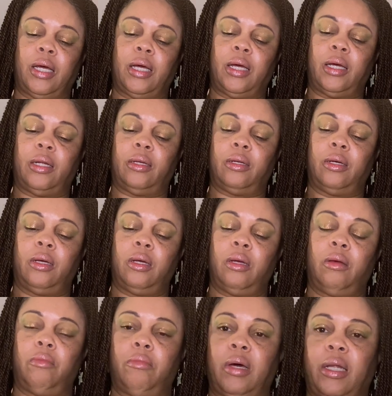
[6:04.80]
and
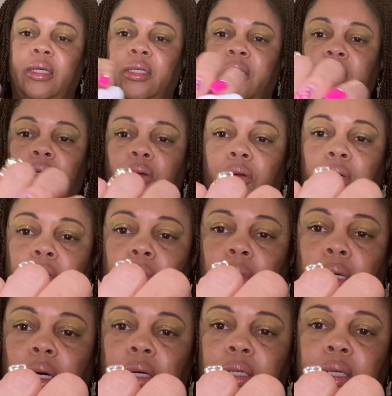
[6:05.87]
Maddie Ziegler lip
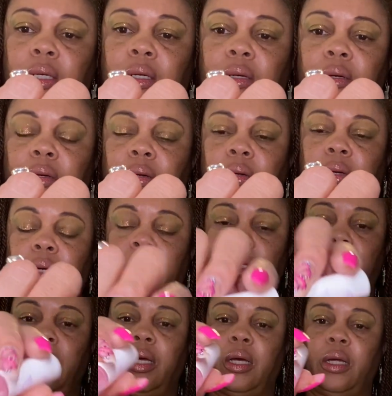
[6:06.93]
gloss here.
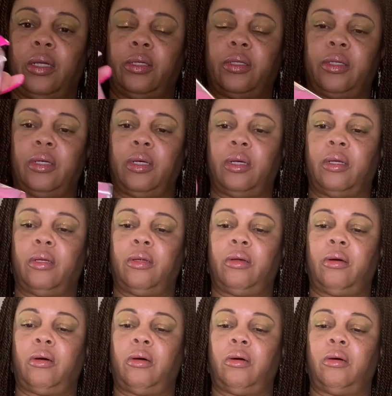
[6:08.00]
And it's in
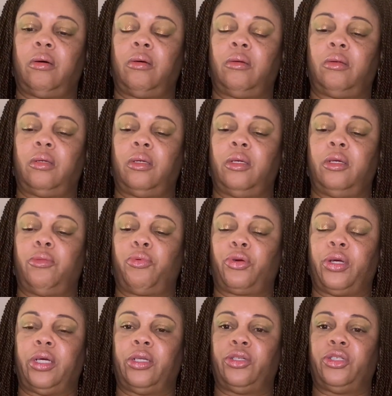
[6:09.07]
uh, Libra
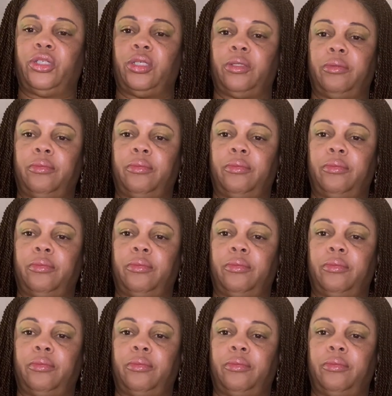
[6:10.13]
energy.